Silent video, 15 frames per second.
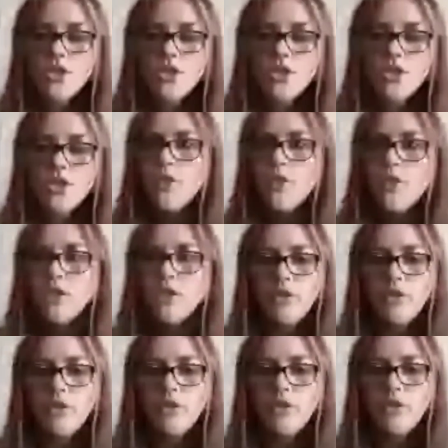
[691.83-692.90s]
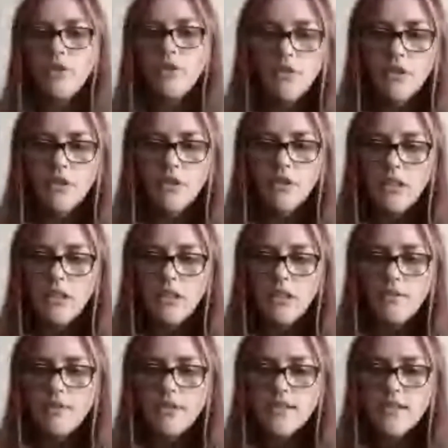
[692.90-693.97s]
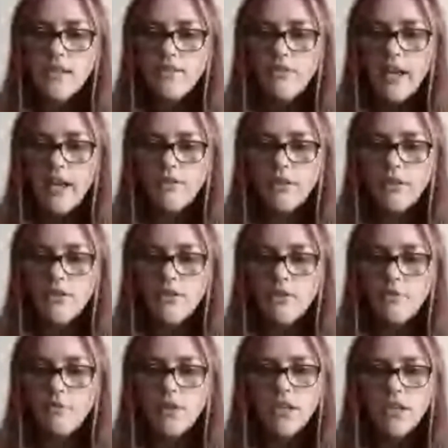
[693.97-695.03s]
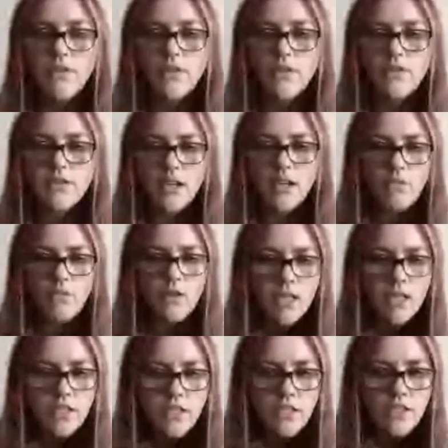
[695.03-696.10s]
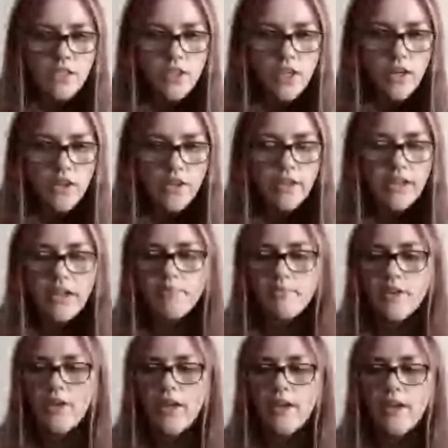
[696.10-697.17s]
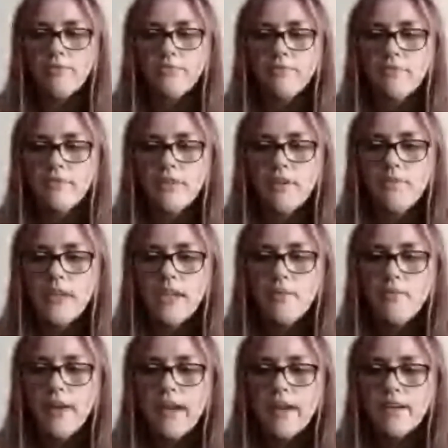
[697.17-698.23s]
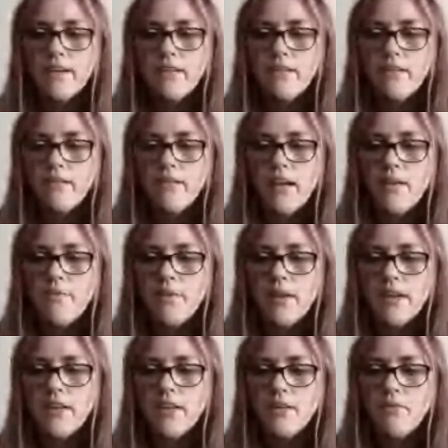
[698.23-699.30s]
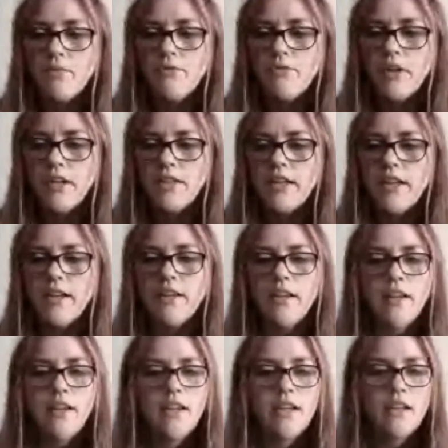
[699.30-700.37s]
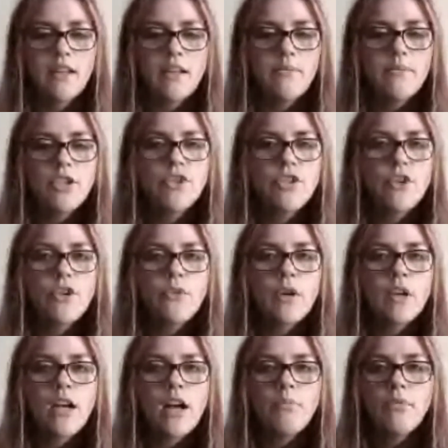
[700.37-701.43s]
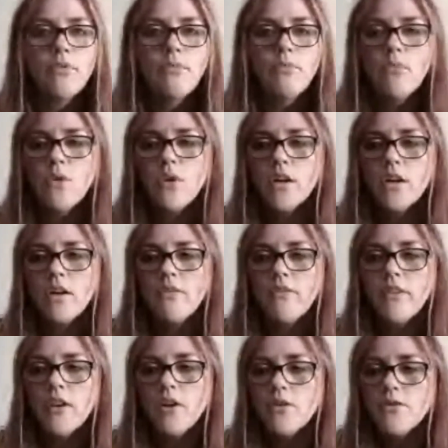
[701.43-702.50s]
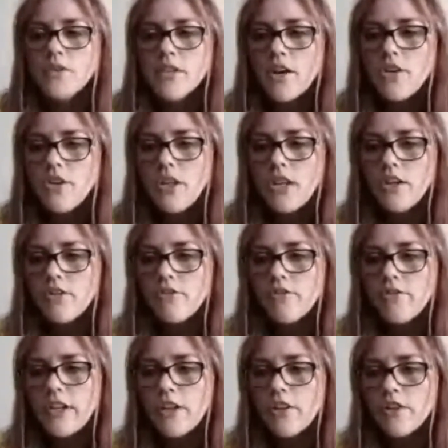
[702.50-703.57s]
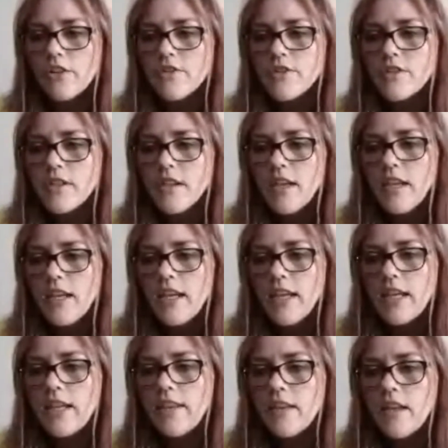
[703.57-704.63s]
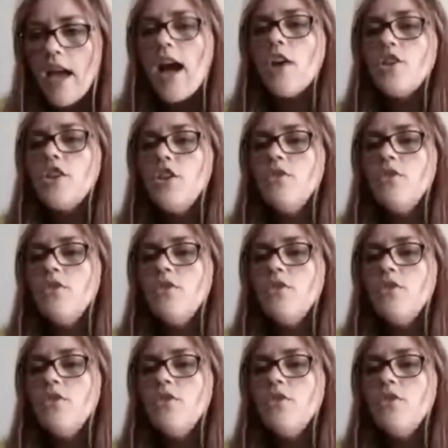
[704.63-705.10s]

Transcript: me show you. Let me see if I have another one of those that I wanted to share. Yeah, okay. Let me come back. I'm not going to move on yet. Let me show you a couple more of those. How do you get your fingers in the, how do you